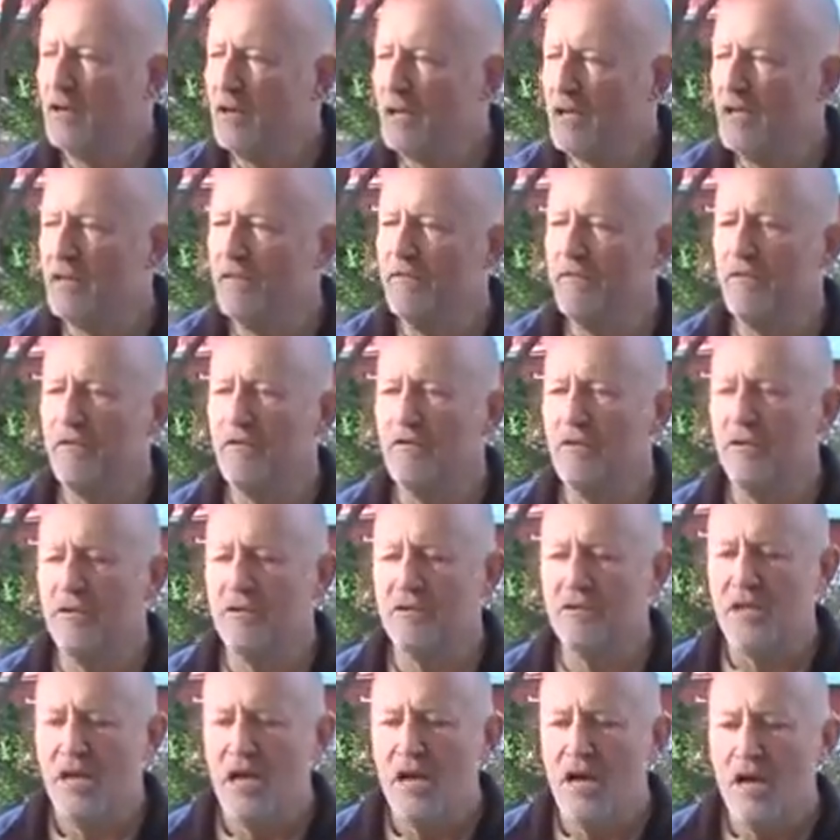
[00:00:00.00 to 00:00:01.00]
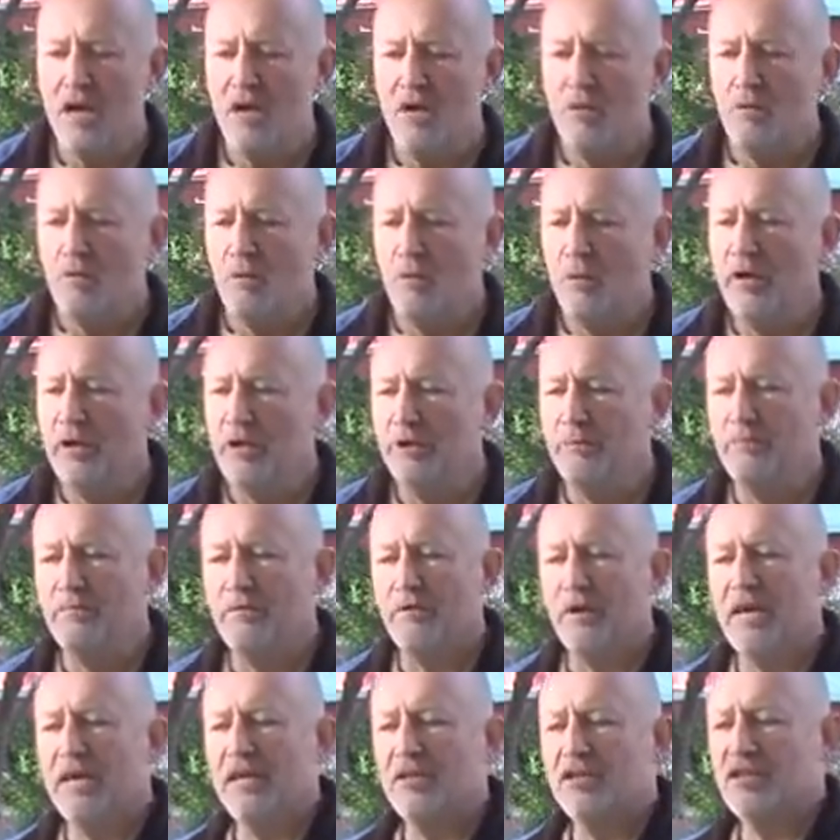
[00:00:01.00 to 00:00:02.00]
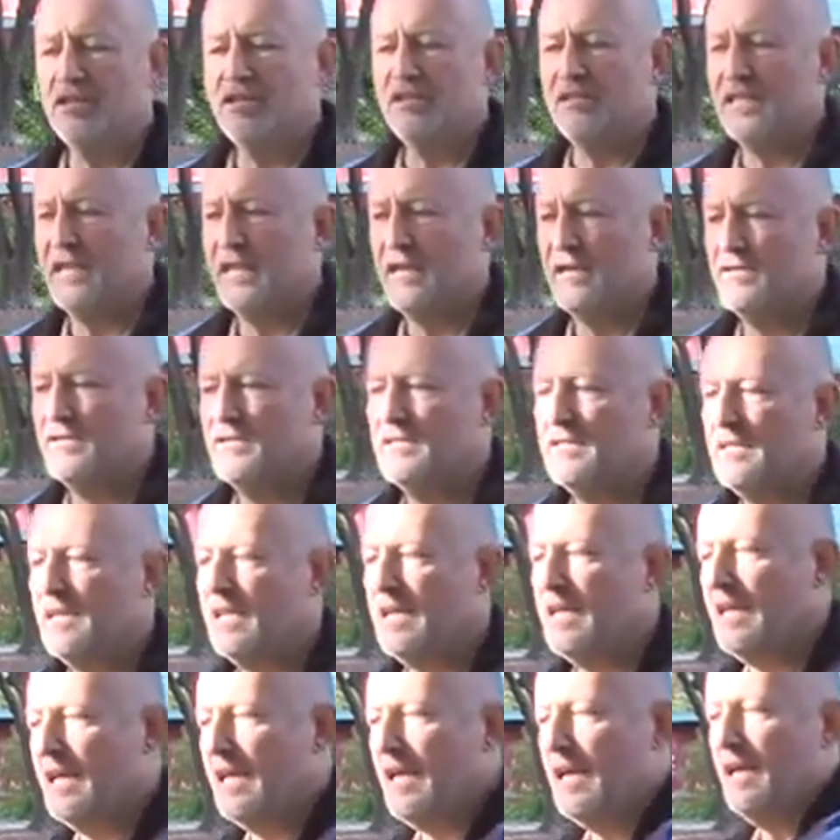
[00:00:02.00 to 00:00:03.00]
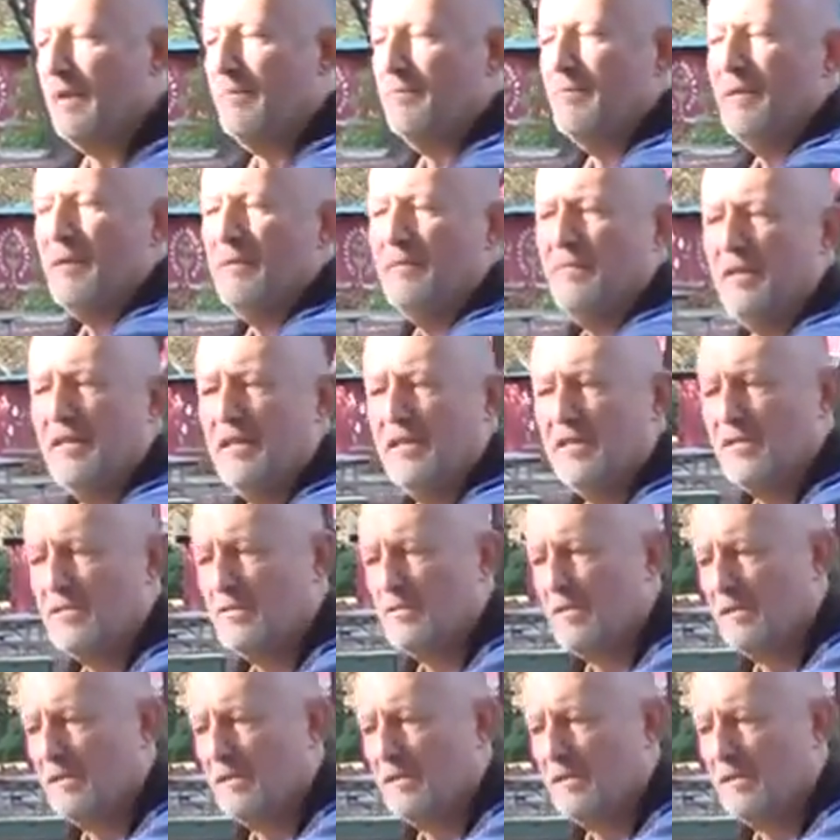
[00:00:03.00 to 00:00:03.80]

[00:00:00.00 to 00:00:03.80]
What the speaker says: looking for those weird branches that are sticking up. Maybe this